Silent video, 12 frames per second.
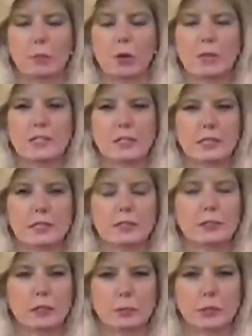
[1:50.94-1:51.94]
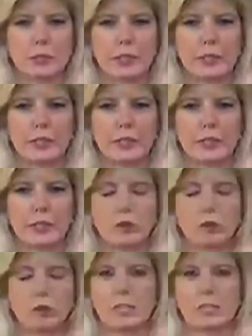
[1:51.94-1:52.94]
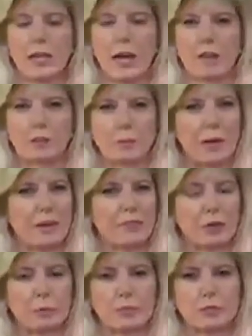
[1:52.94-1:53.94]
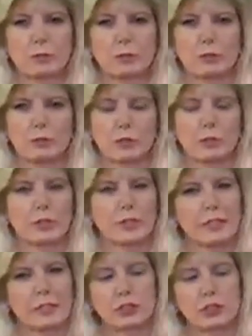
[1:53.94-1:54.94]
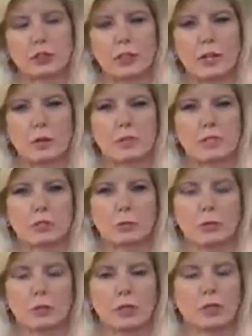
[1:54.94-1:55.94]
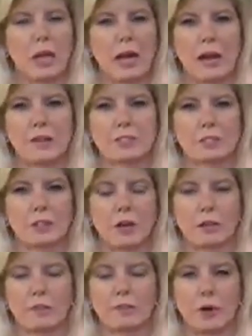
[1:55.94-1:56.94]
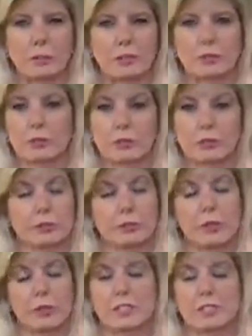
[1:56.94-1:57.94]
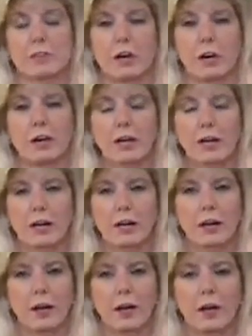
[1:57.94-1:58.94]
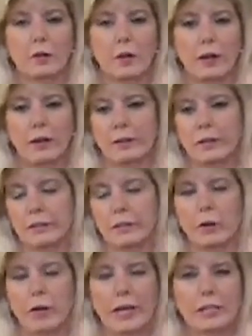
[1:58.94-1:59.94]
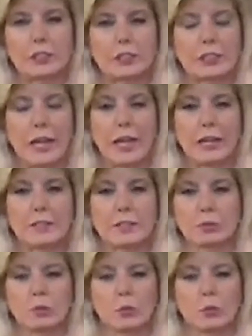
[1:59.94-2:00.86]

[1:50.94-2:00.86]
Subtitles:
They poison us deliberately in order for us to have to buy pharmaceuticals so that they can string our miserable little lives along on pharmaceuticals for the rest of our aging days.